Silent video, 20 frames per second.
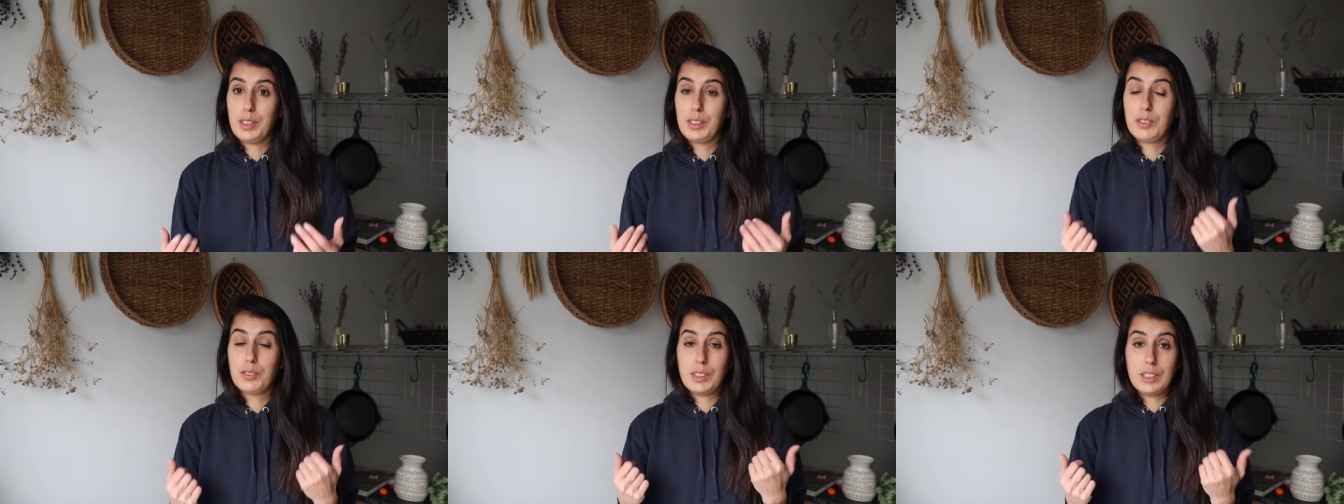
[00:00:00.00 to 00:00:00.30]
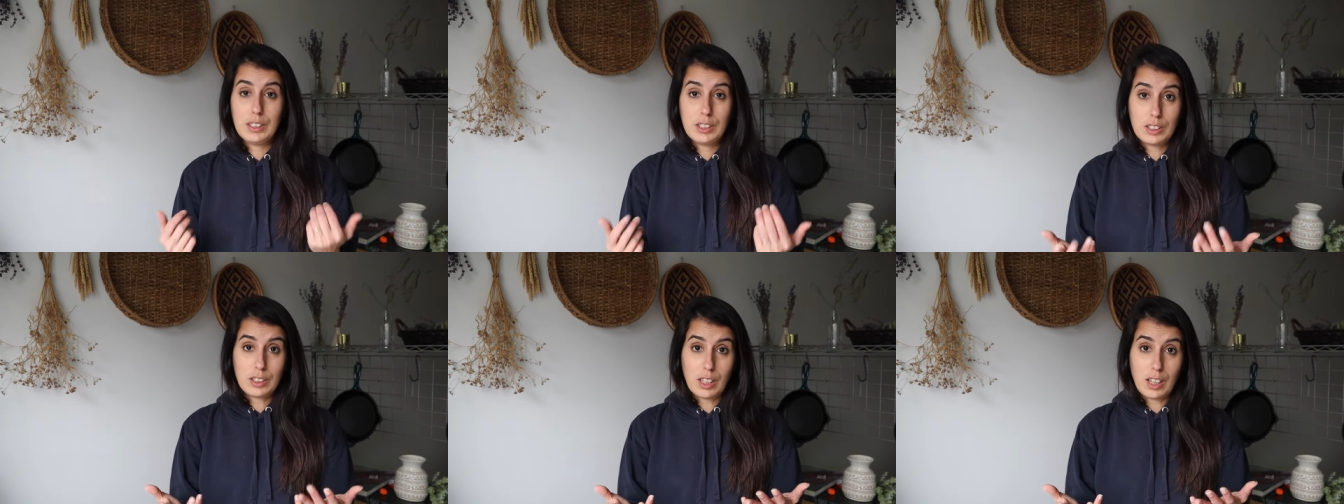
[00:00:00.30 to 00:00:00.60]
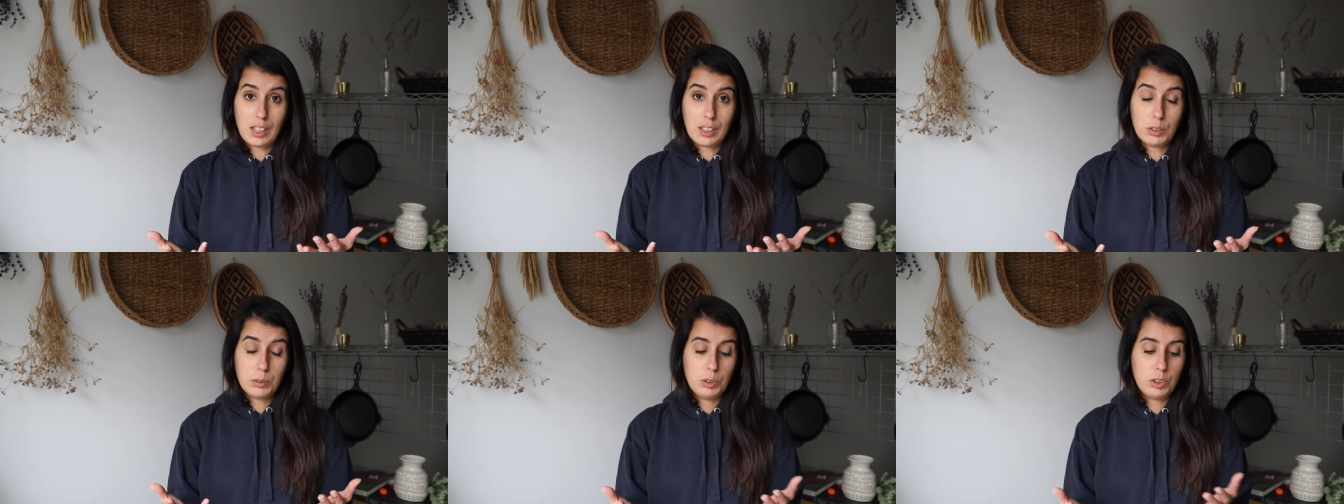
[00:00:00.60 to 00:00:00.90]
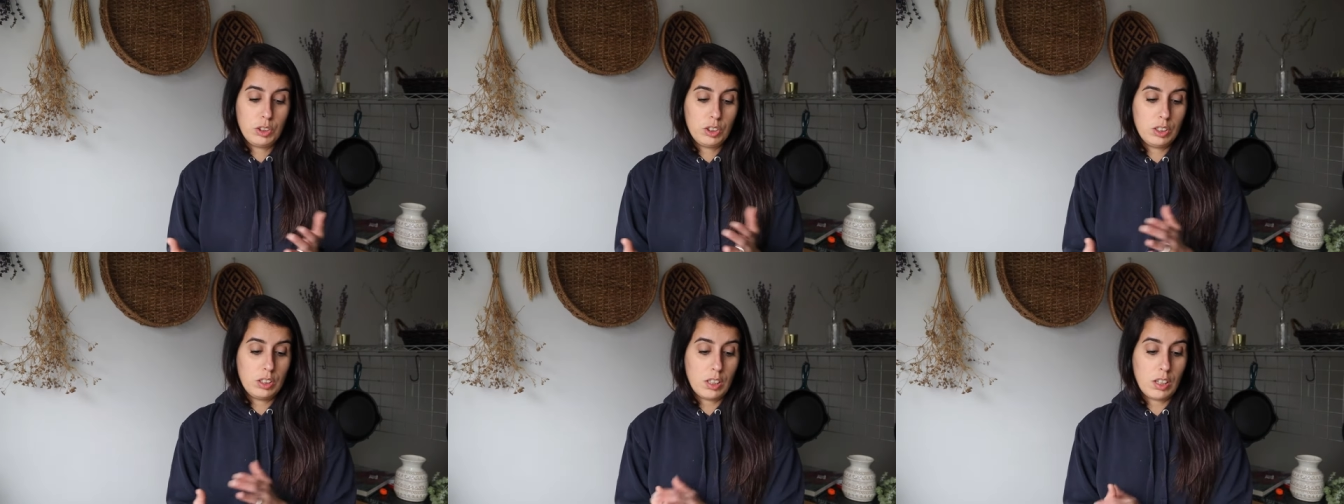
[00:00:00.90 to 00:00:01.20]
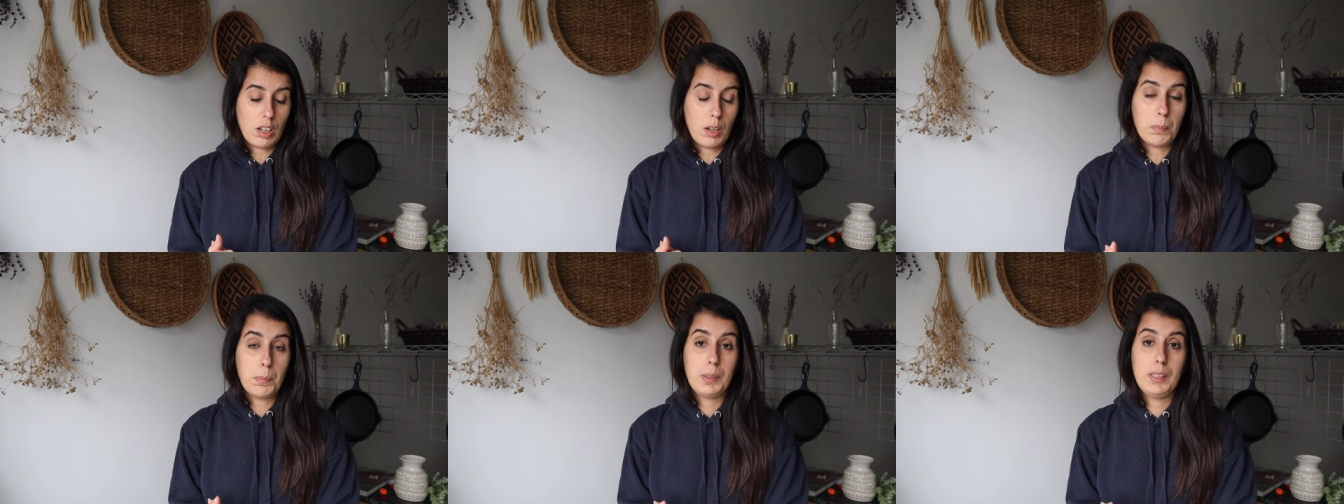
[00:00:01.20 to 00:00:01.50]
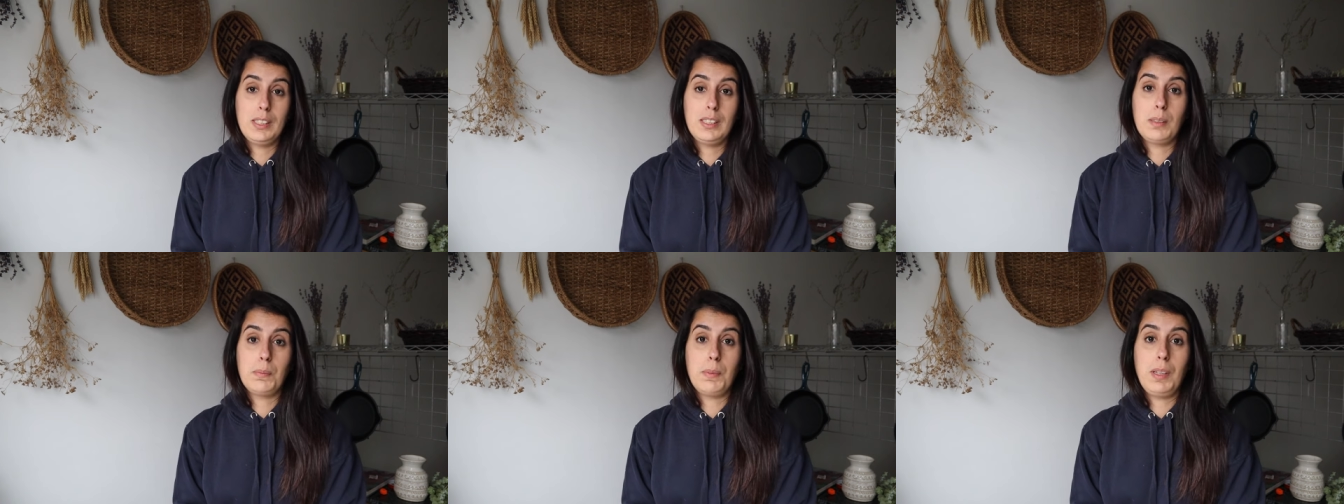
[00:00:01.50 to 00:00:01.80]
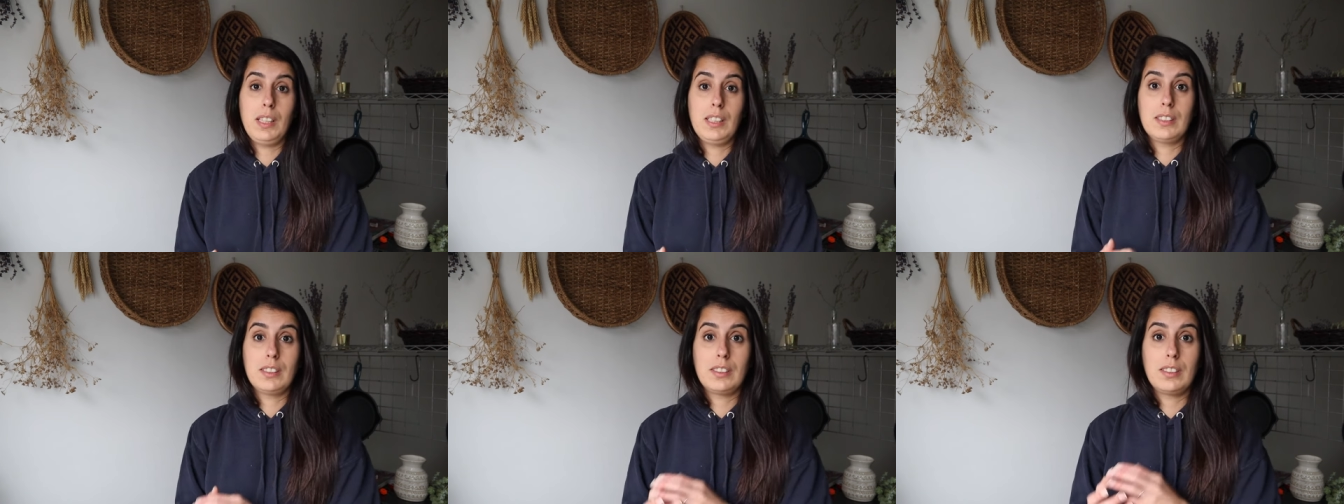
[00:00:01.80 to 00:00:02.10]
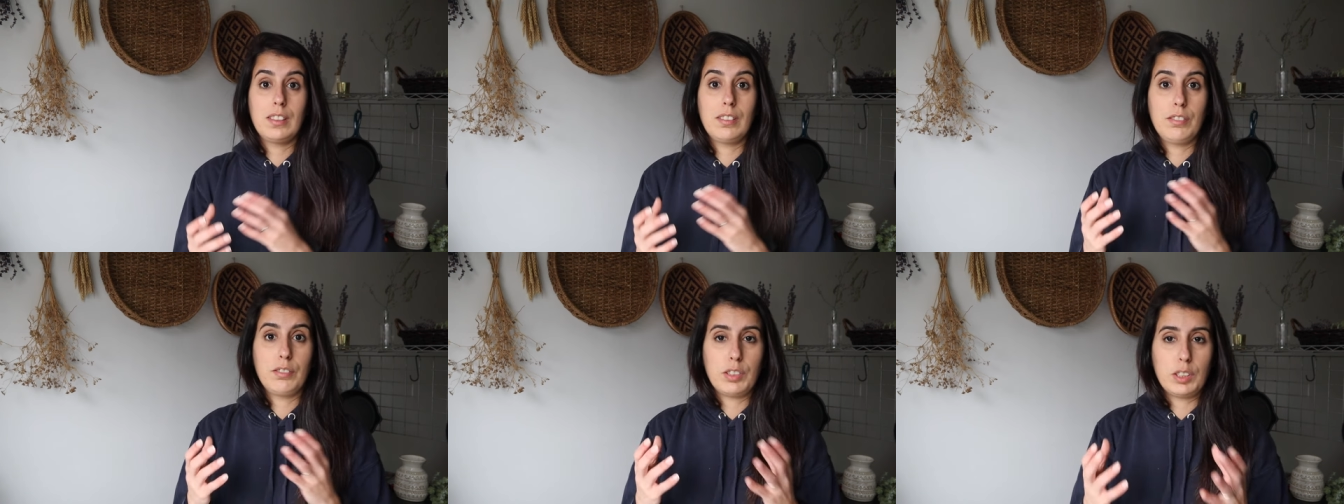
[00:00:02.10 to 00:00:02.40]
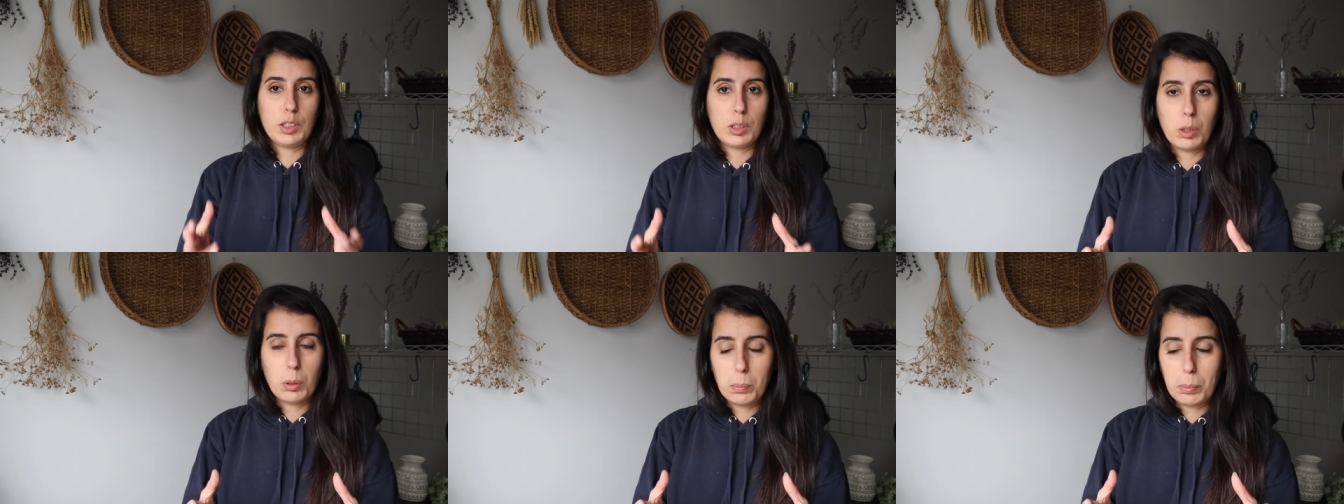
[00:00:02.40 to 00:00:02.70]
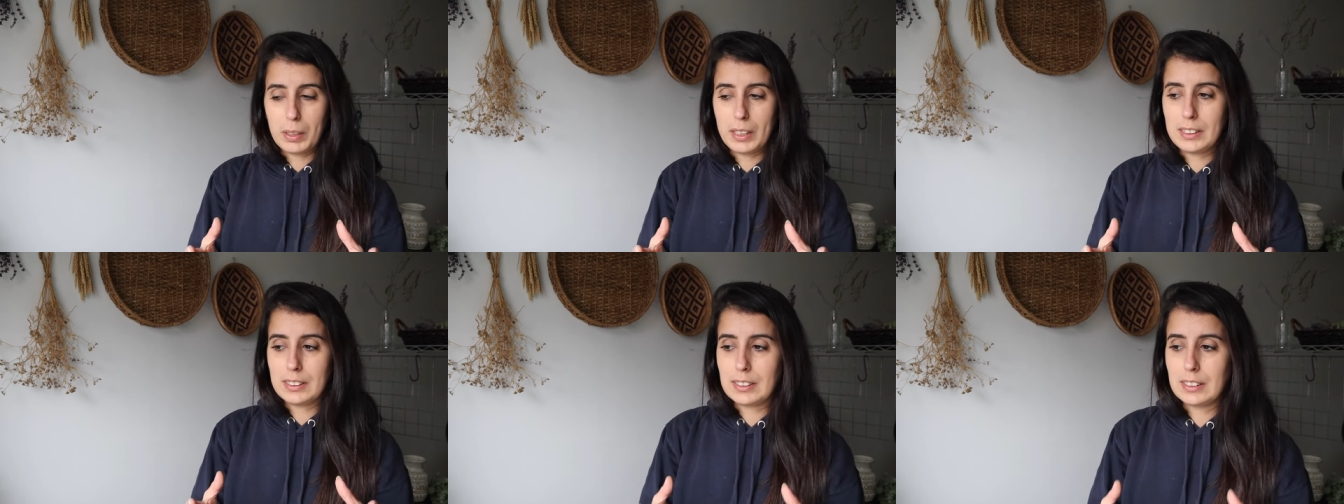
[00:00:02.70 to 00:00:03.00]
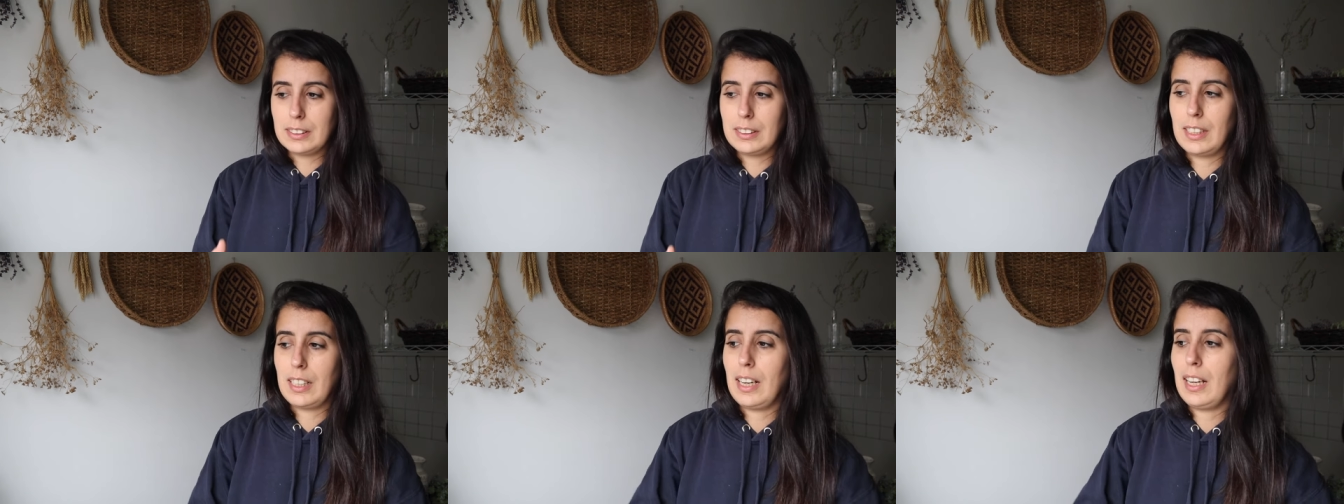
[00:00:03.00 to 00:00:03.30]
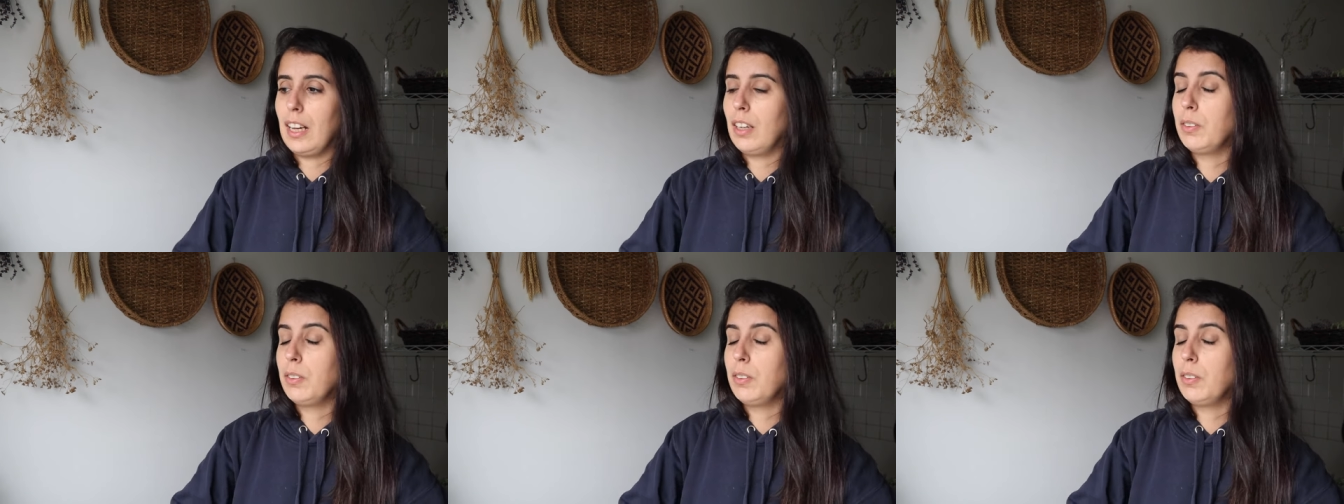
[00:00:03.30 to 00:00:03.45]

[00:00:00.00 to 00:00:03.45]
GreenStalk, which is the company that makes the vertical planters that I